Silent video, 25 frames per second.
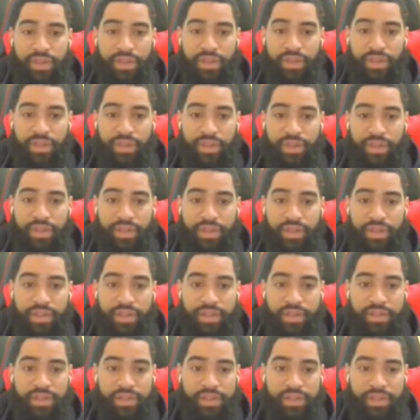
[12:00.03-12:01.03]

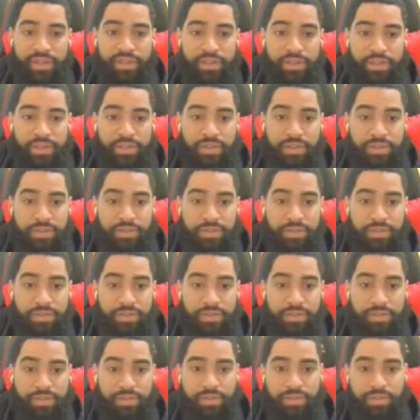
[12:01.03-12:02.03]

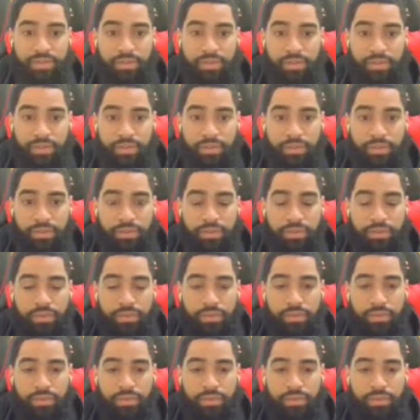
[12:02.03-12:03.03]

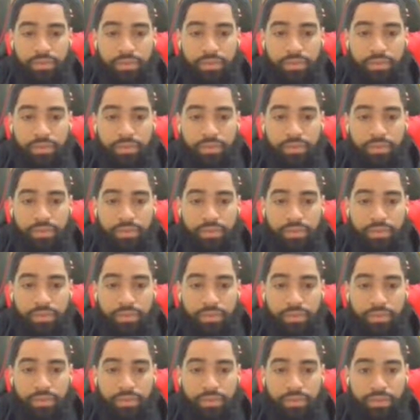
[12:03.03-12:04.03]
The person shown says nothing.